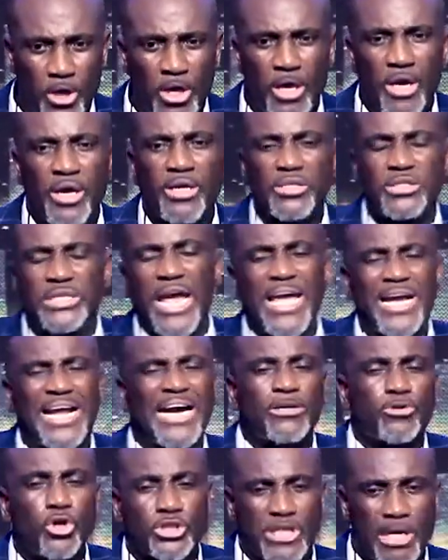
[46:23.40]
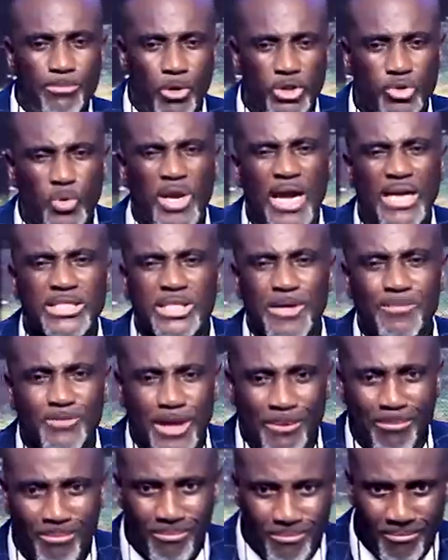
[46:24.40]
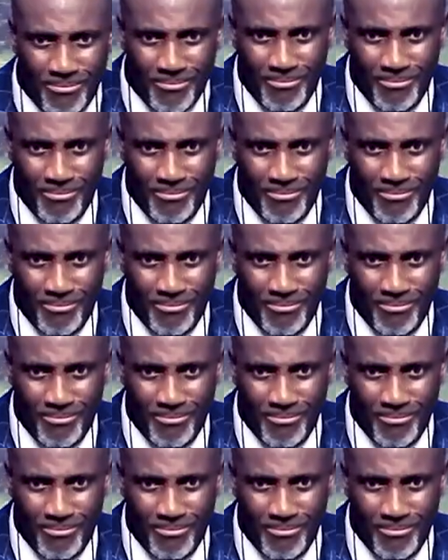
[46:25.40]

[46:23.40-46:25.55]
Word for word: And the one that is here to be tamed, they will tame it.